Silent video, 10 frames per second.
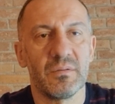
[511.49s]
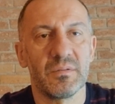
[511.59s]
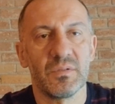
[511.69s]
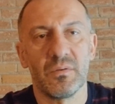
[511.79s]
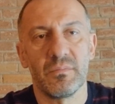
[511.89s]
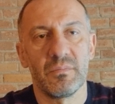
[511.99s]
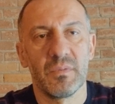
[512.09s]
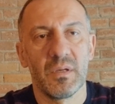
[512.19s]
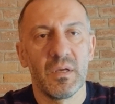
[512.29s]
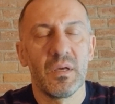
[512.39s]
so
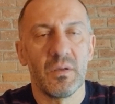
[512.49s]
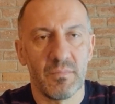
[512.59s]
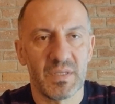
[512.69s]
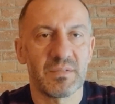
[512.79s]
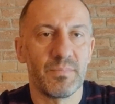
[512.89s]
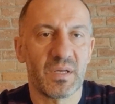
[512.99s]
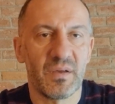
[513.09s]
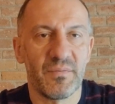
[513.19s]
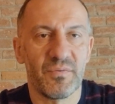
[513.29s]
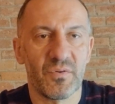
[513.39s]
you must be
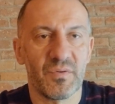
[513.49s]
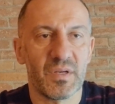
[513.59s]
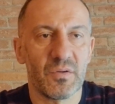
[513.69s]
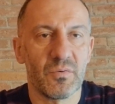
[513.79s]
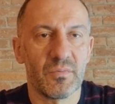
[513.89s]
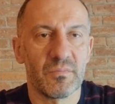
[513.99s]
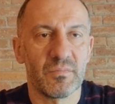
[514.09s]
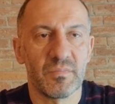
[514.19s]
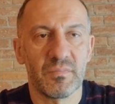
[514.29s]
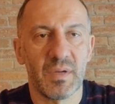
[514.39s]
careful when
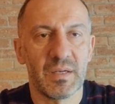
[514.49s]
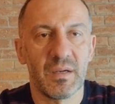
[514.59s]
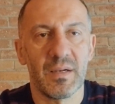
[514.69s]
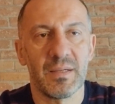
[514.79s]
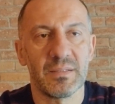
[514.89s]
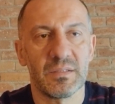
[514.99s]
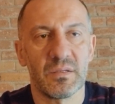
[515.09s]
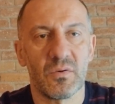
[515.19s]
you analyzing